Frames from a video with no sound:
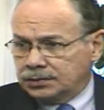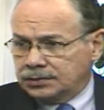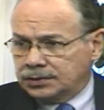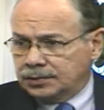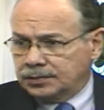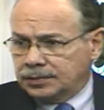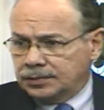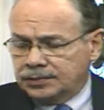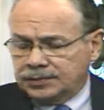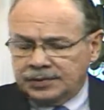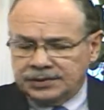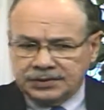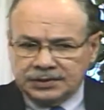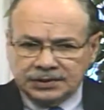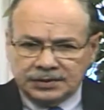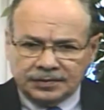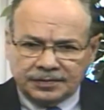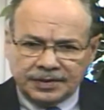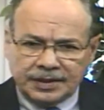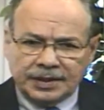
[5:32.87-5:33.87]
So right. I was
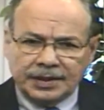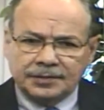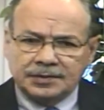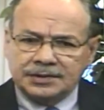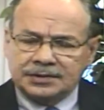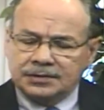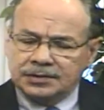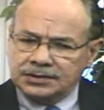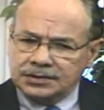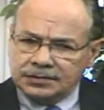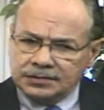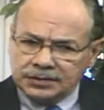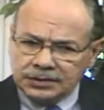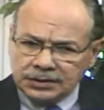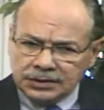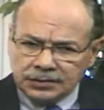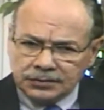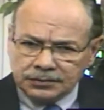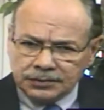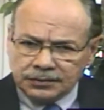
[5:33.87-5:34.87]
president of that, and was also
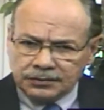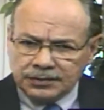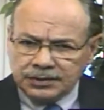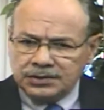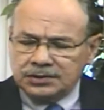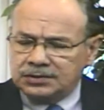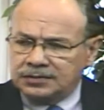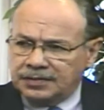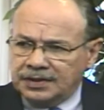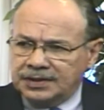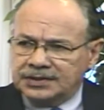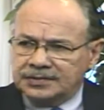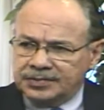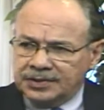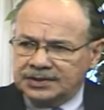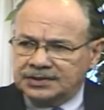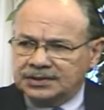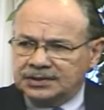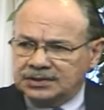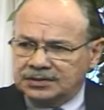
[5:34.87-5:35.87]
the regional vice
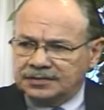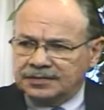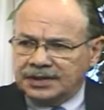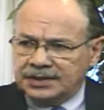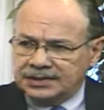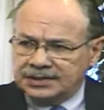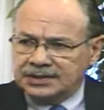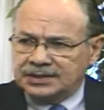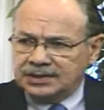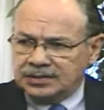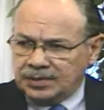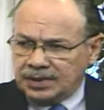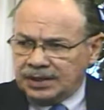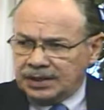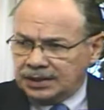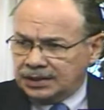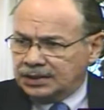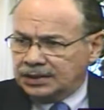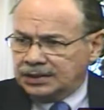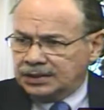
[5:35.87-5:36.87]
president of
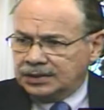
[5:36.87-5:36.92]
ICMA